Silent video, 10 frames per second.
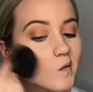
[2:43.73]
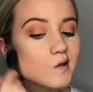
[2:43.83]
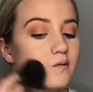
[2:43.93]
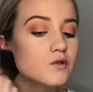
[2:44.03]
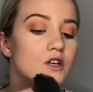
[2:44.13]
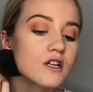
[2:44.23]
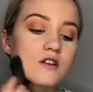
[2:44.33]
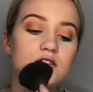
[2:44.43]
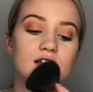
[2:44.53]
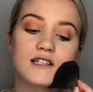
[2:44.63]
So I'm just going to
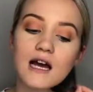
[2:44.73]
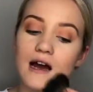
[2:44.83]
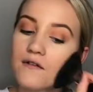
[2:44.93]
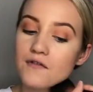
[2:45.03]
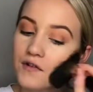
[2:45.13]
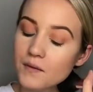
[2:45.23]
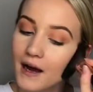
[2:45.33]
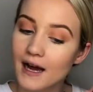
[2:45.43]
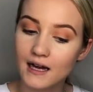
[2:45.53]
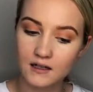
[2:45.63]
use this
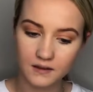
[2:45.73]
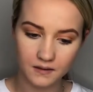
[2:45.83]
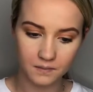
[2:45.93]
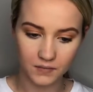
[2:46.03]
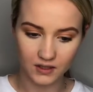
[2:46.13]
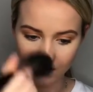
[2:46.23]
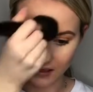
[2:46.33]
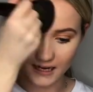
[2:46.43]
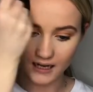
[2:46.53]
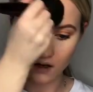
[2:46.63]
everywhere because I
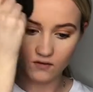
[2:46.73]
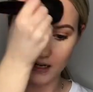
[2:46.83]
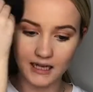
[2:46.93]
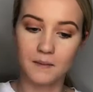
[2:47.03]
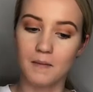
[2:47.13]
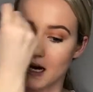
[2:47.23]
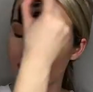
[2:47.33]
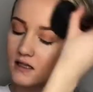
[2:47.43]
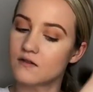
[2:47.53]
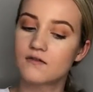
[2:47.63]
like a really
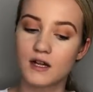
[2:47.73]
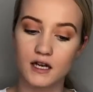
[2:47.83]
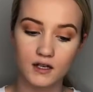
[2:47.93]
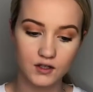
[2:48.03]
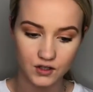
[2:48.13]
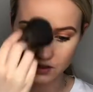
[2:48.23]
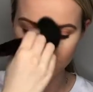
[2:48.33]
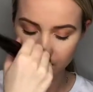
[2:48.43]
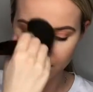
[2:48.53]
matte finish.